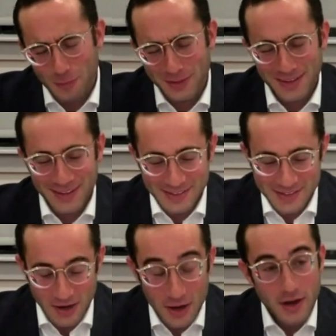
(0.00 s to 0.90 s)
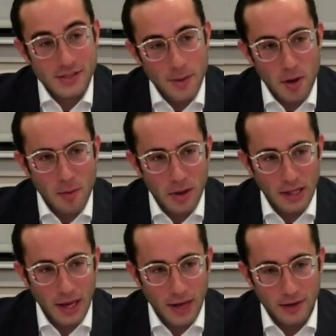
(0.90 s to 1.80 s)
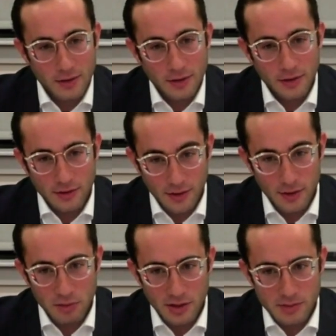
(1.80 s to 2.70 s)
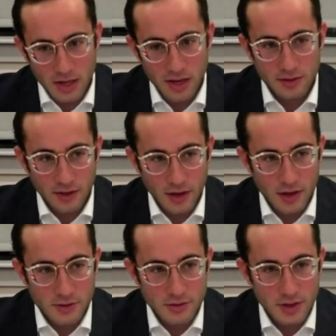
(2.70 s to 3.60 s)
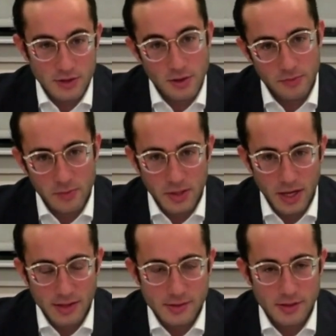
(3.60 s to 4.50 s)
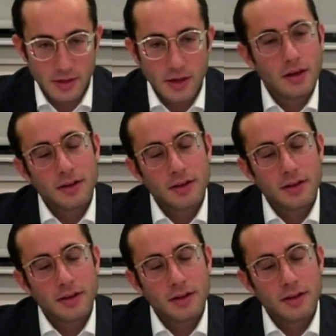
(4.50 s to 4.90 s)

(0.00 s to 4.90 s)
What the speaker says: please. Some people be like, yeah, please, make it out to cash, right? So I don't have to pay taxes on it.